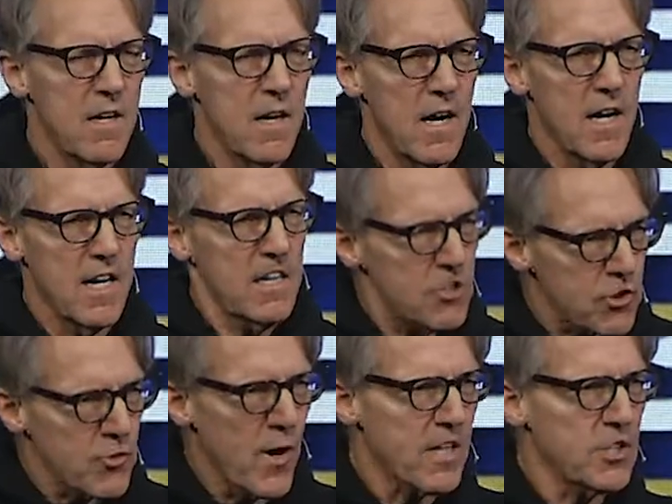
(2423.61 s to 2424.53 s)
uh,
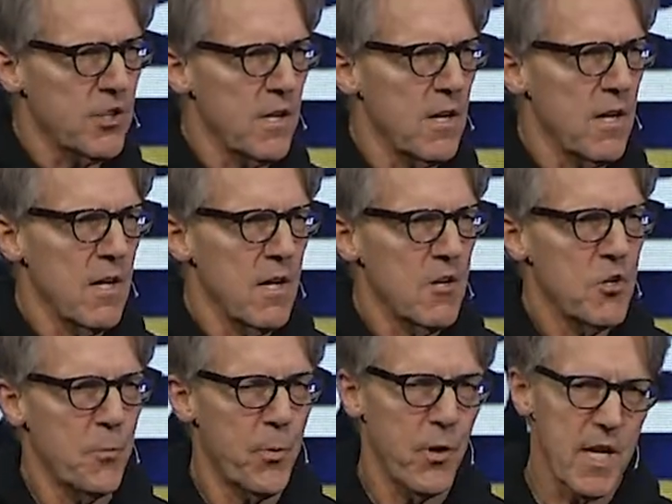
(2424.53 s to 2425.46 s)
instruction
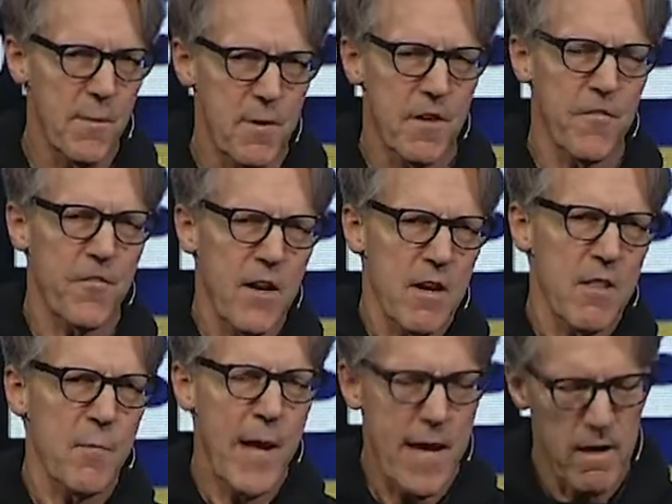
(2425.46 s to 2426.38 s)
to put him in the front of
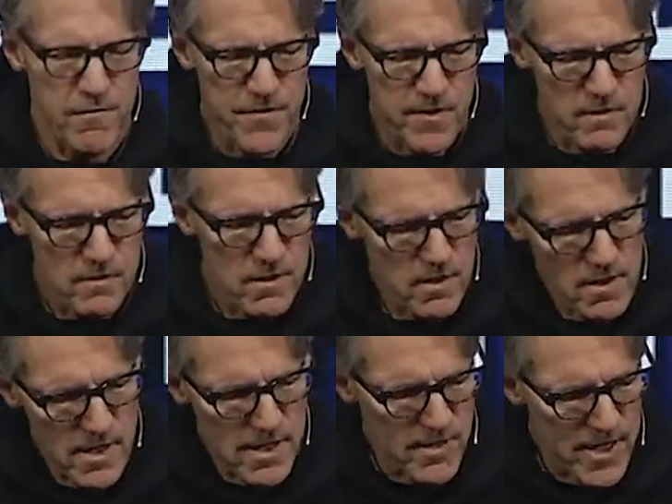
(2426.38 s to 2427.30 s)
the battlefield
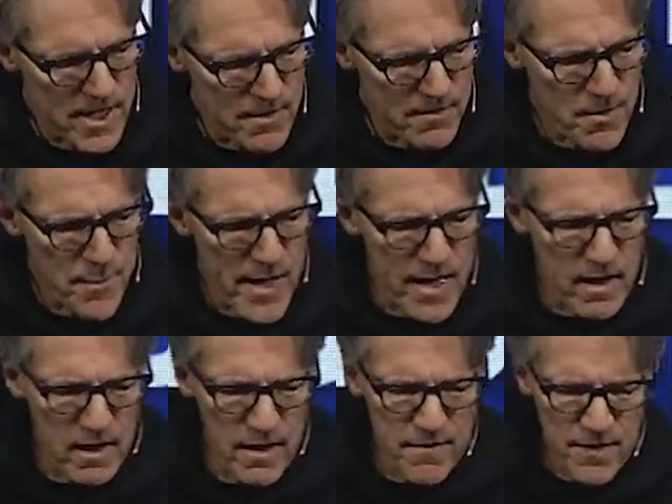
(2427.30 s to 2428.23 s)
in the heat of the
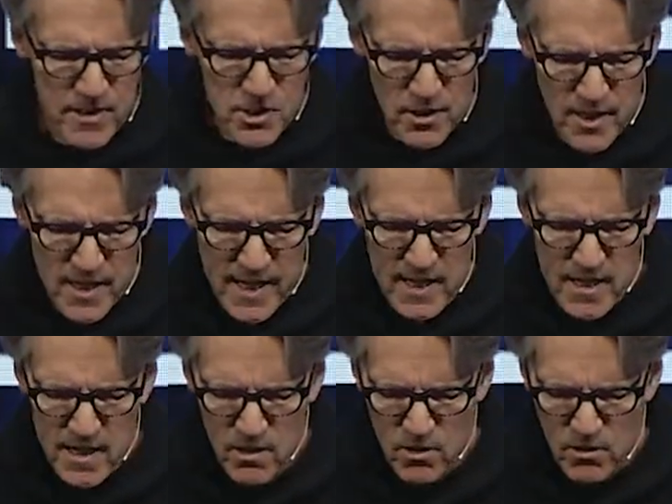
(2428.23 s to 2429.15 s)
battle and eventually get
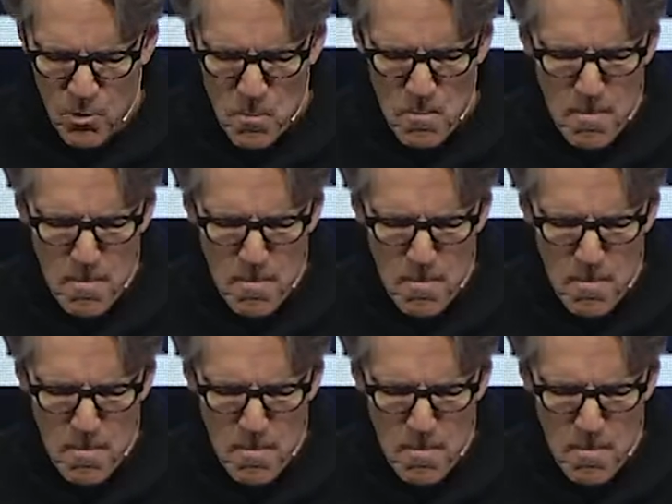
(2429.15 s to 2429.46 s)
killed.